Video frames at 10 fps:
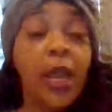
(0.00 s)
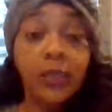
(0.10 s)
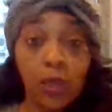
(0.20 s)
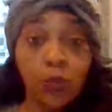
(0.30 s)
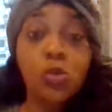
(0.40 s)

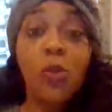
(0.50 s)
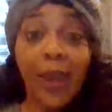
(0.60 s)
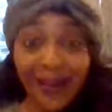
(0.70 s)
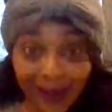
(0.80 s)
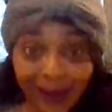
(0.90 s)
And then when you
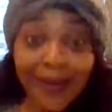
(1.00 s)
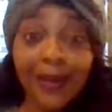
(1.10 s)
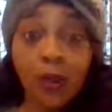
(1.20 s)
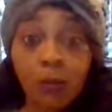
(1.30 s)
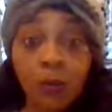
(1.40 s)
had that
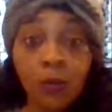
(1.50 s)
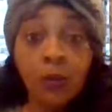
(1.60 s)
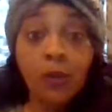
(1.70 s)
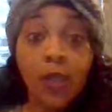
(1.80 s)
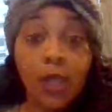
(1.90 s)
hiccup
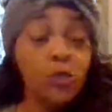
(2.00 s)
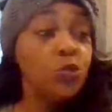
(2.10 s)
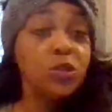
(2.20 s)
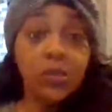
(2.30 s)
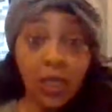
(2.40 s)
and
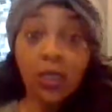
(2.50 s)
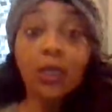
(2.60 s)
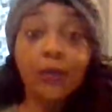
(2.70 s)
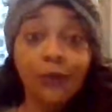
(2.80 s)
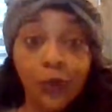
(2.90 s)
you were stuck
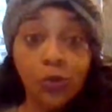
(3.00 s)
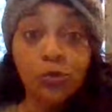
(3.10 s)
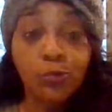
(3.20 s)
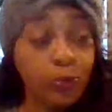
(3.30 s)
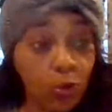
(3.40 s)
and
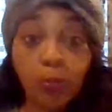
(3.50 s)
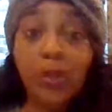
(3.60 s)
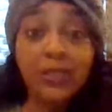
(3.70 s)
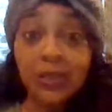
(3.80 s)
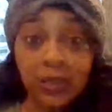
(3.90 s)
confused, broke,
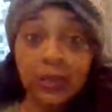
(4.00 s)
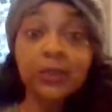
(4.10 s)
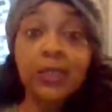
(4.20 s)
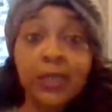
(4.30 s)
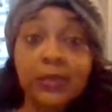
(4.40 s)
busted, and
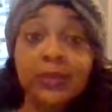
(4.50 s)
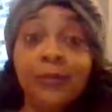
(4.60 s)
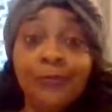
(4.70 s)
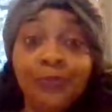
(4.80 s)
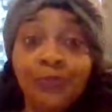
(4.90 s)

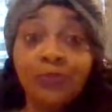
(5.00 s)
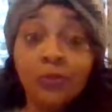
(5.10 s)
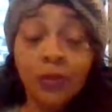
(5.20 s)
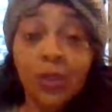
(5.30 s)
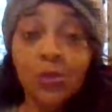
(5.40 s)
disgusted,
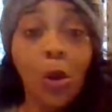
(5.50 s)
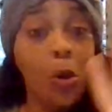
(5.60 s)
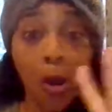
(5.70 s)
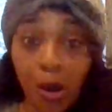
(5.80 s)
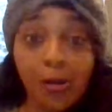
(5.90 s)
you
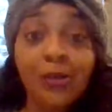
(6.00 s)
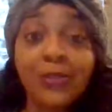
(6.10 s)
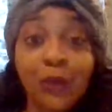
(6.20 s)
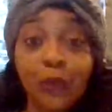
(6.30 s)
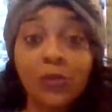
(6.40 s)
know, all
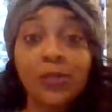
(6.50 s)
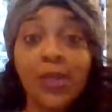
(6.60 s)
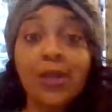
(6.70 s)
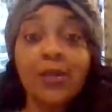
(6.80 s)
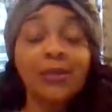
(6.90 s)
those different
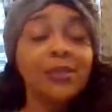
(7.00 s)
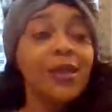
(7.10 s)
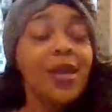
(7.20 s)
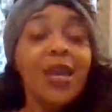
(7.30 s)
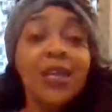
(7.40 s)
things
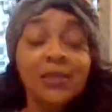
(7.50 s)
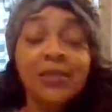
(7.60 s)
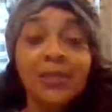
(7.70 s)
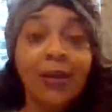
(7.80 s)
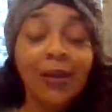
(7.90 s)
into your